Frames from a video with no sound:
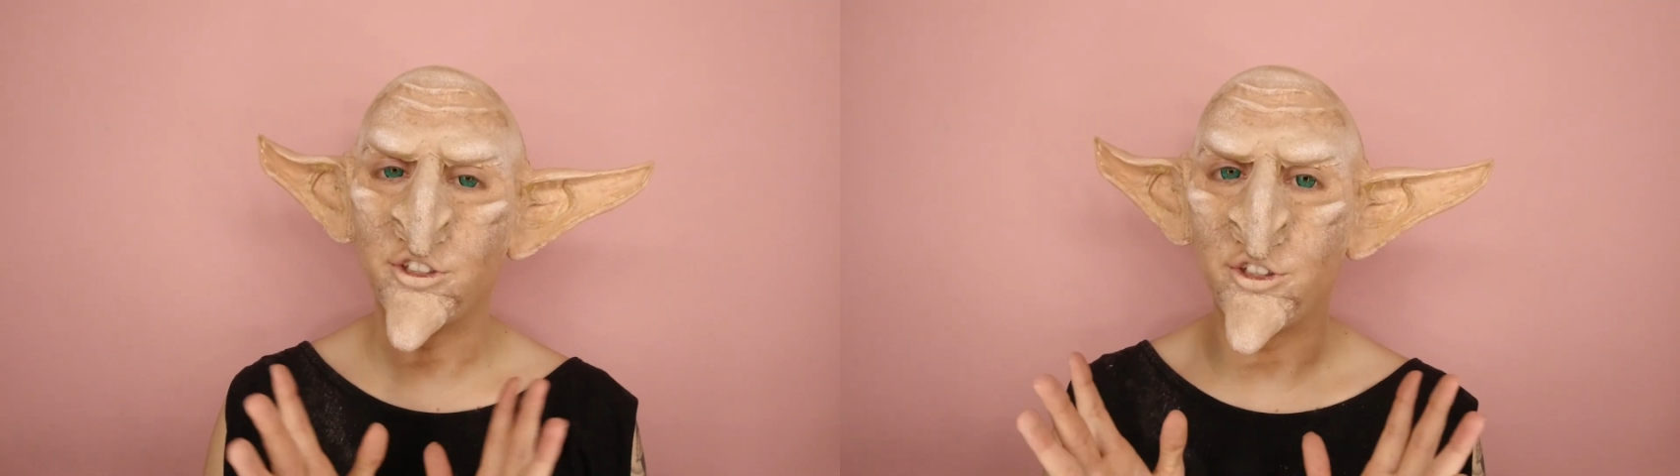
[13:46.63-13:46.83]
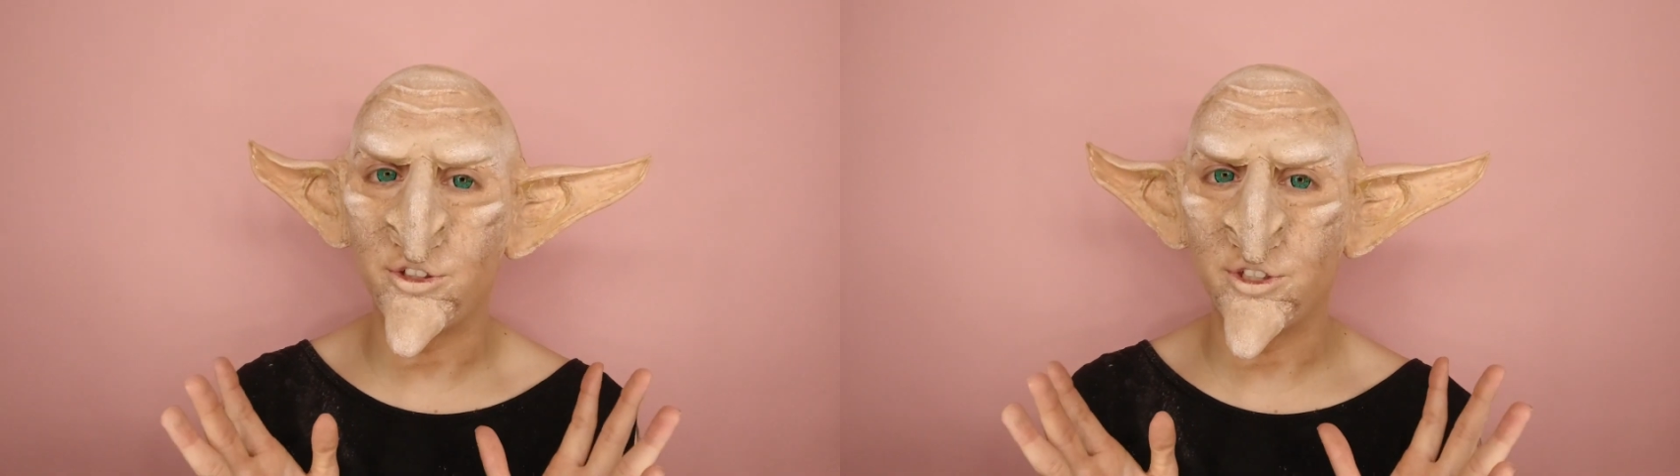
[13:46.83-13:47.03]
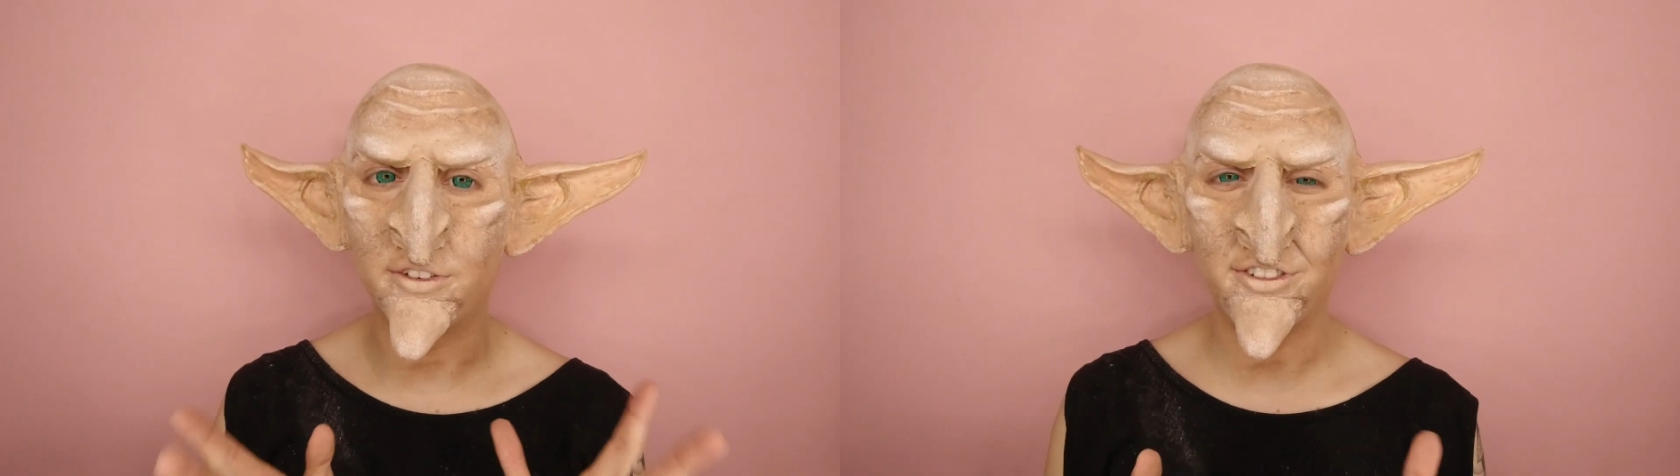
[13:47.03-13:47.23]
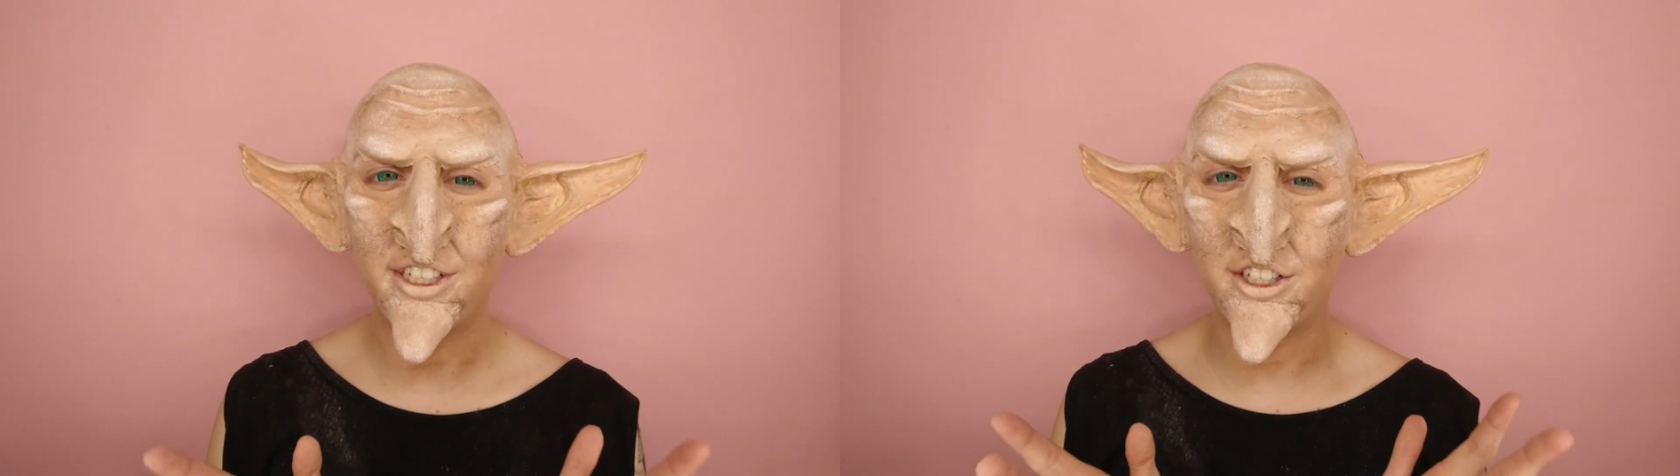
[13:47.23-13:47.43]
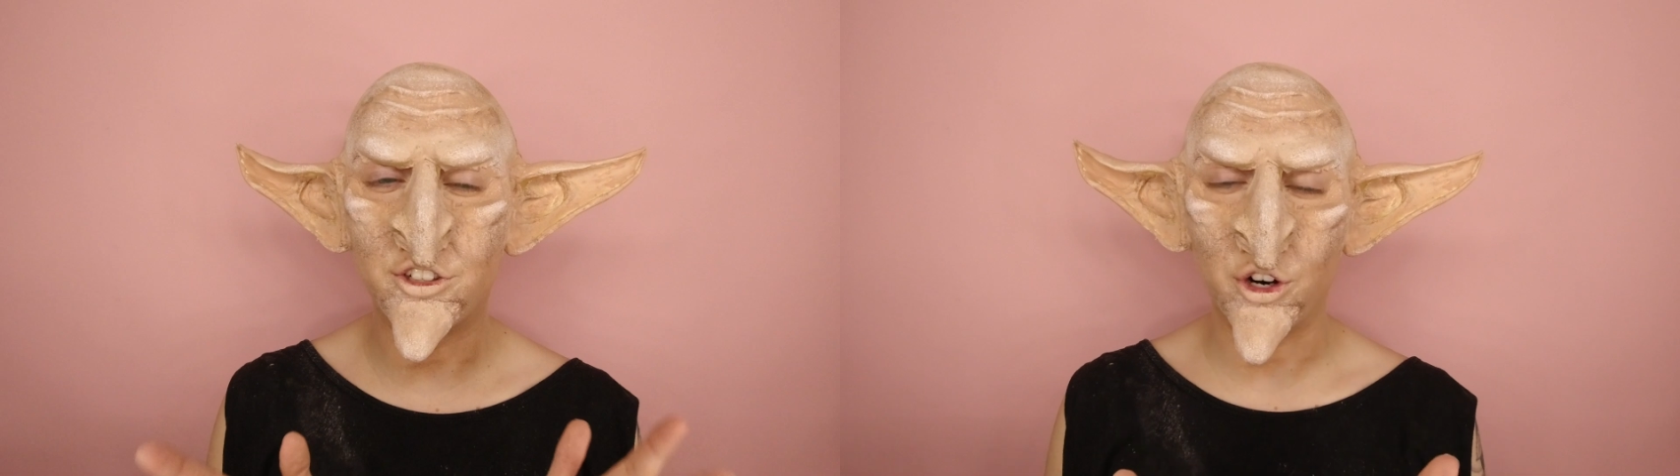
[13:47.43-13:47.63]
You
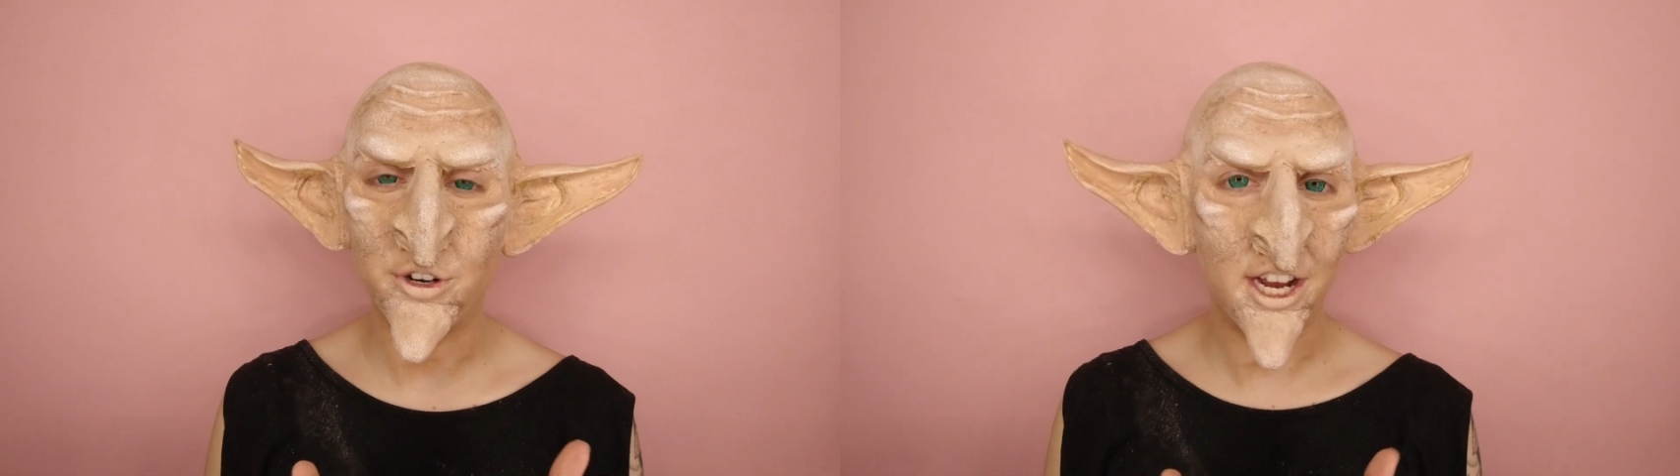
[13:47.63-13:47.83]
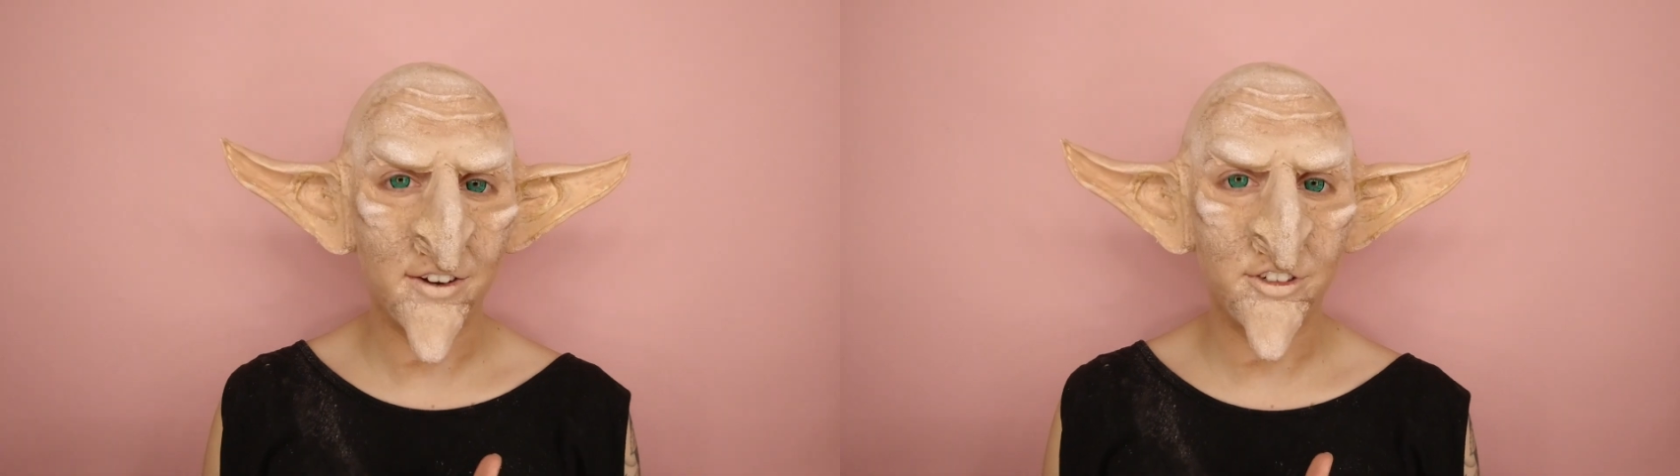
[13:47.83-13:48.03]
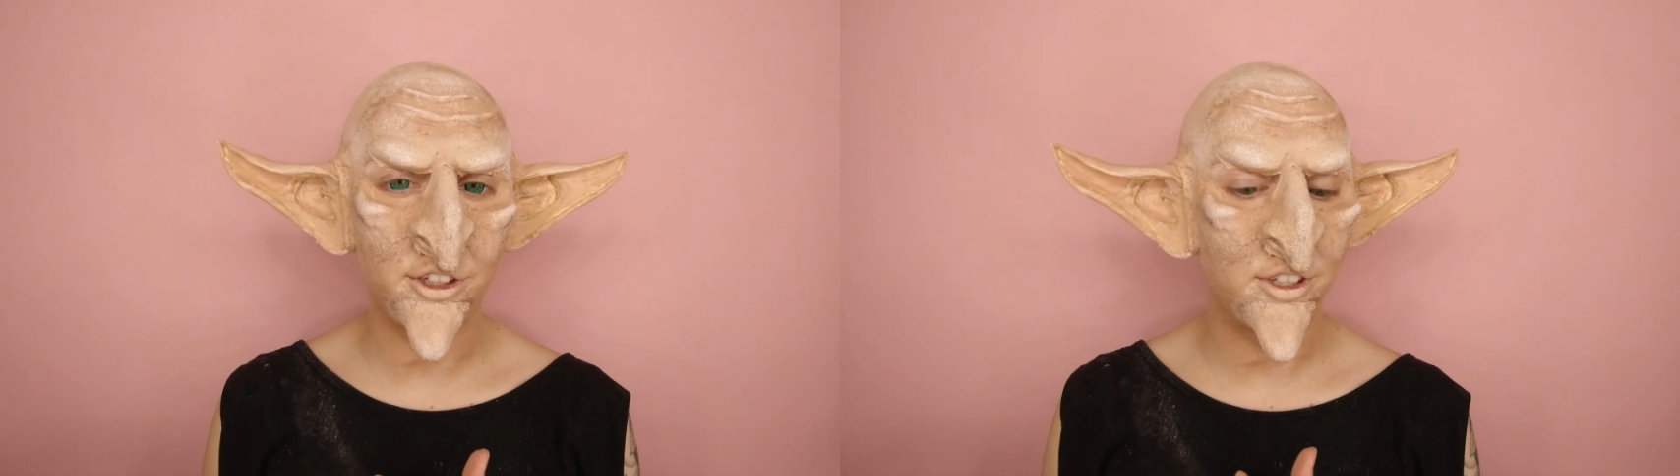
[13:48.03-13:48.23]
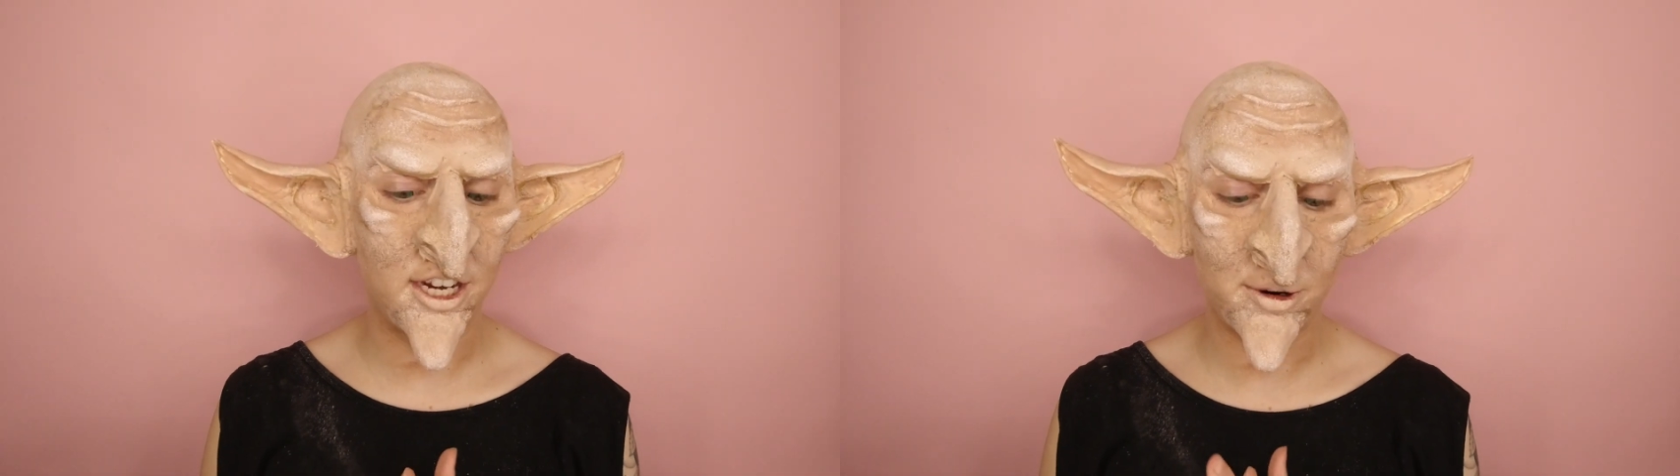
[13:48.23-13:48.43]
definitely don't have to use an